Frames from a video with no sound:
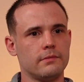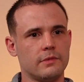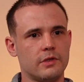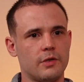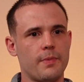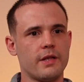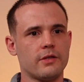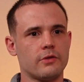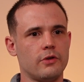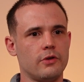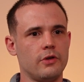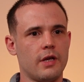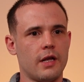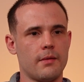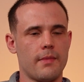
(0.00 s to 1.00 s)
depends on who
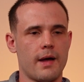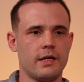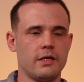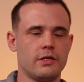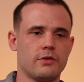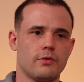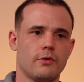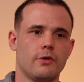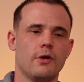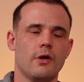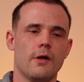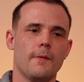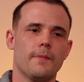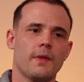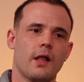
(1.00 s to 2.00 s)
you get it managed through.
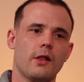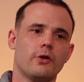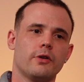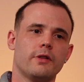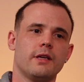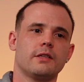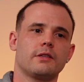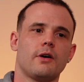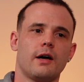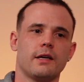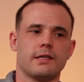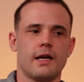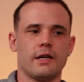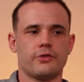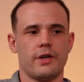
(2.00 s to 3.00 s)
A lot of these
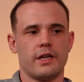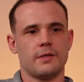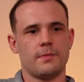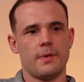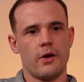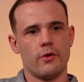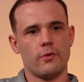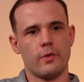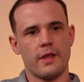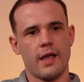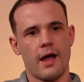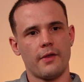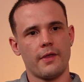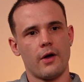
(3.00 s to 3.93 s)
guys aren't transparent with how